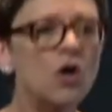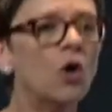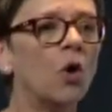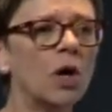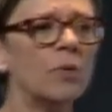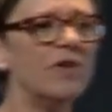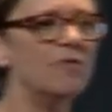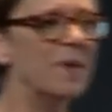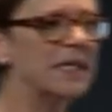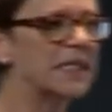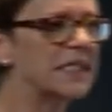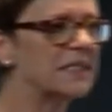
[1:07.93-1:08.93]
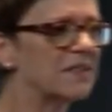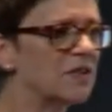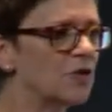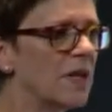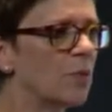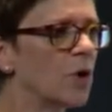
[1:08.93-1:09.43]
Or we've made the
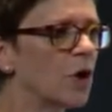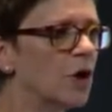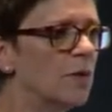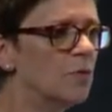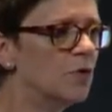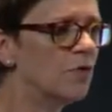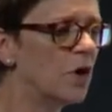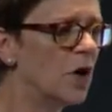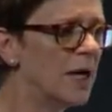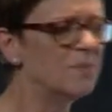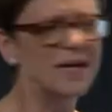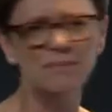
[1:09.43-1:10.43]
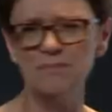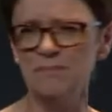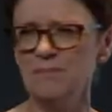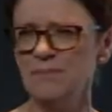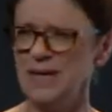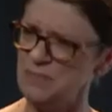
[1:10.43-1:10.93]
decision that we're gonna move on,
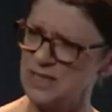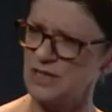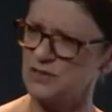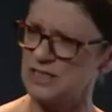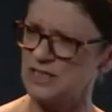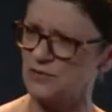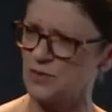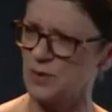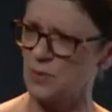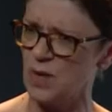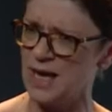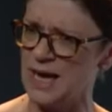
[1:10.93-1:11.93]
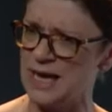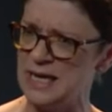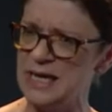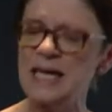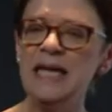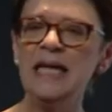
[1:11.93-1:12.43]
but maybe there's a different way.